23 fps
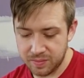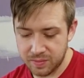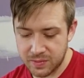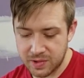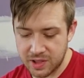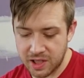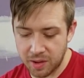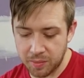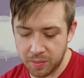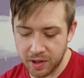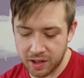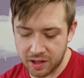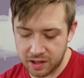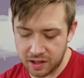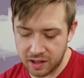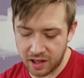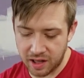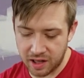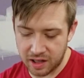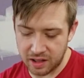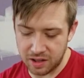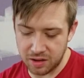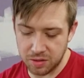Typically
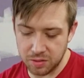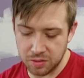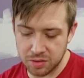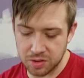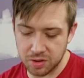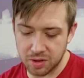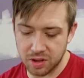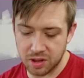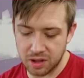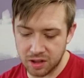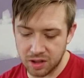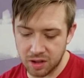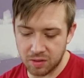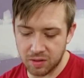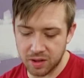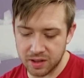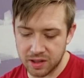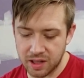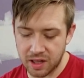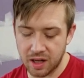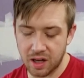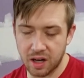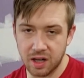I usually know what
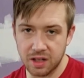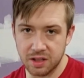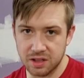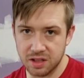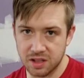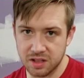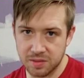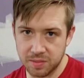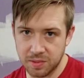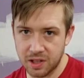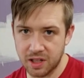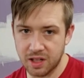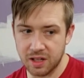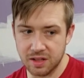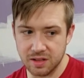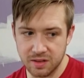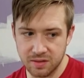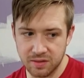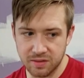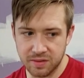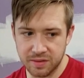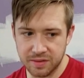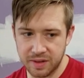they are just because
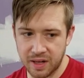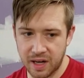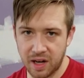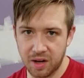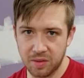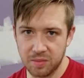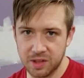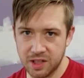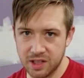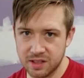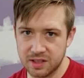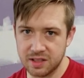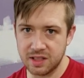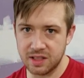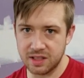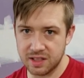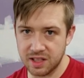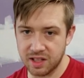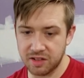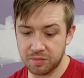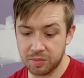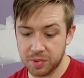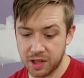of how many seeds
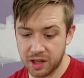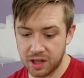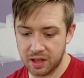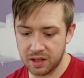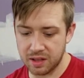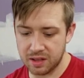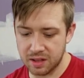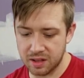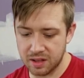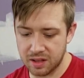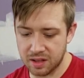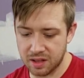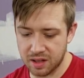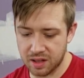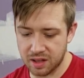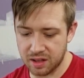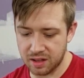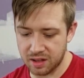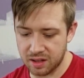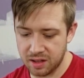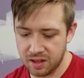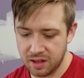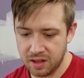I've planted, and
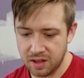I